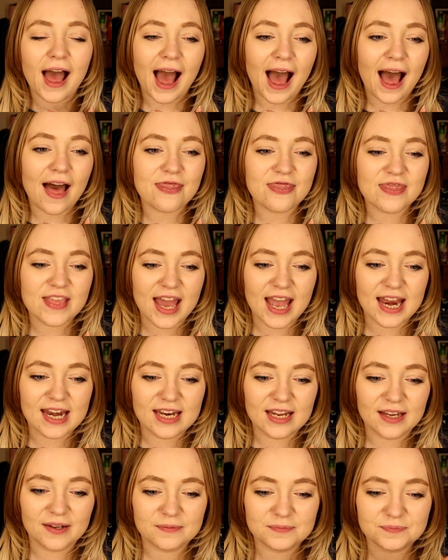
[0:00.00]
And
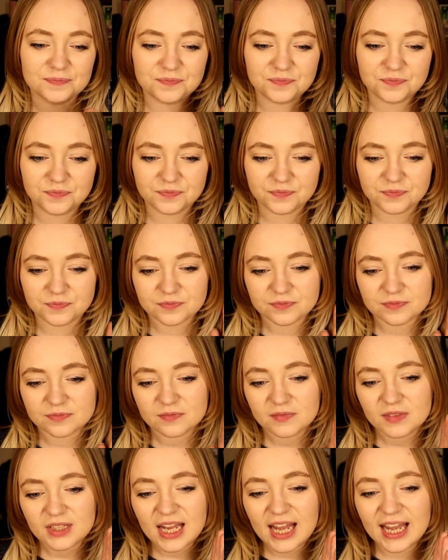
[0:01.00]
then
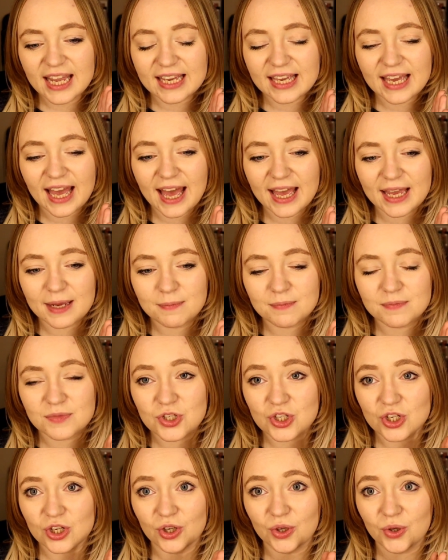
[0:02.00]
it came
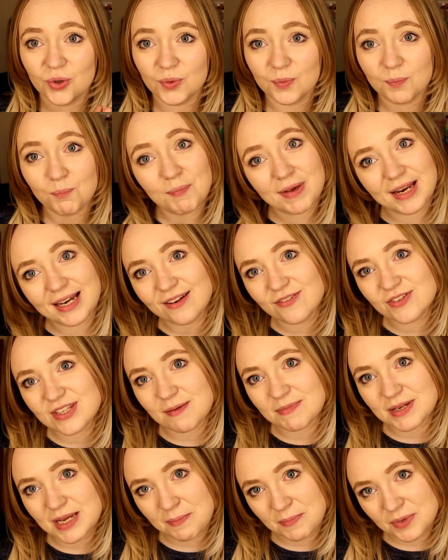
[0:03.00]
to middle of
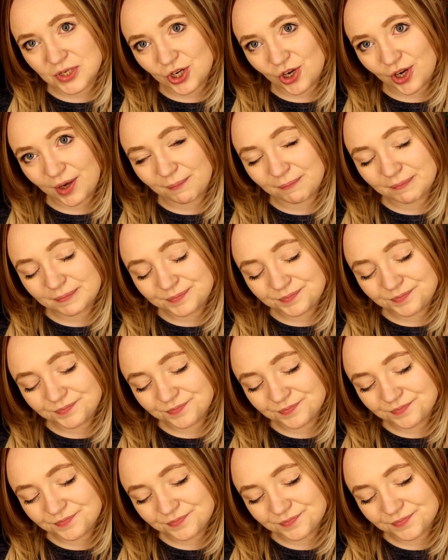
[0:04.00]
September time
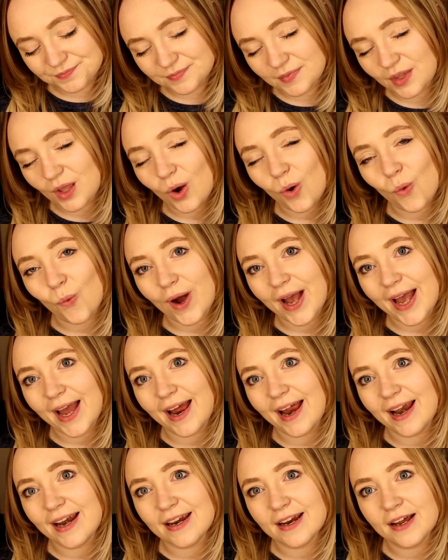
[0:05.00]

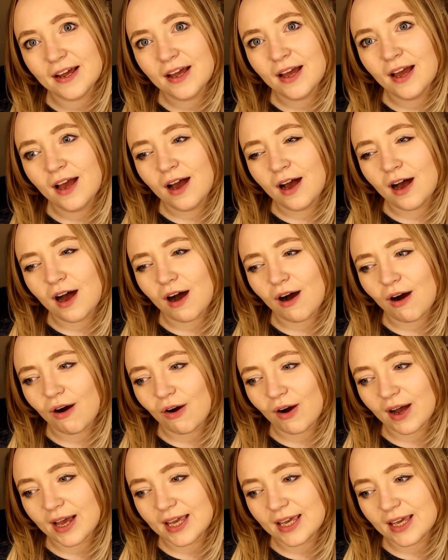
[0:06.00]
when
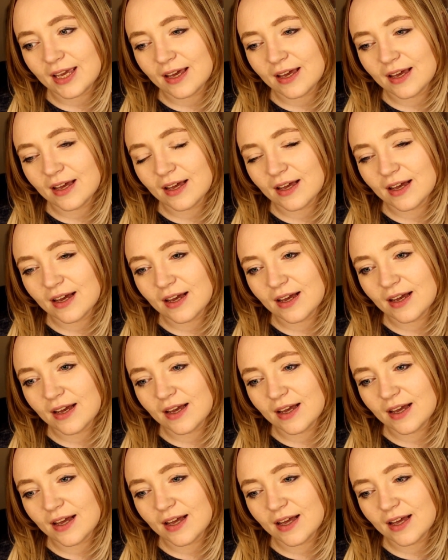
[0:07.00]
I
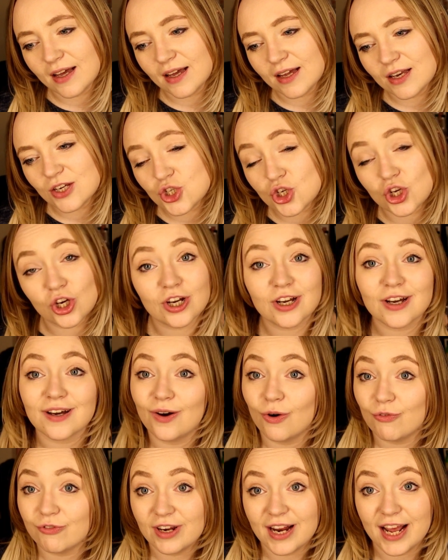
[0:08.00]
took
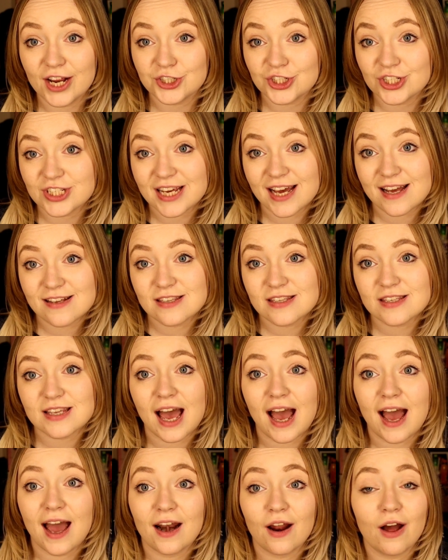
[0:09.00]
ovulation tests
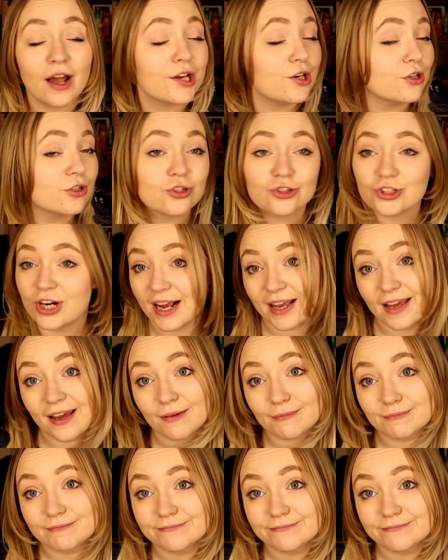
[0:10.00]
and I couldn't track it.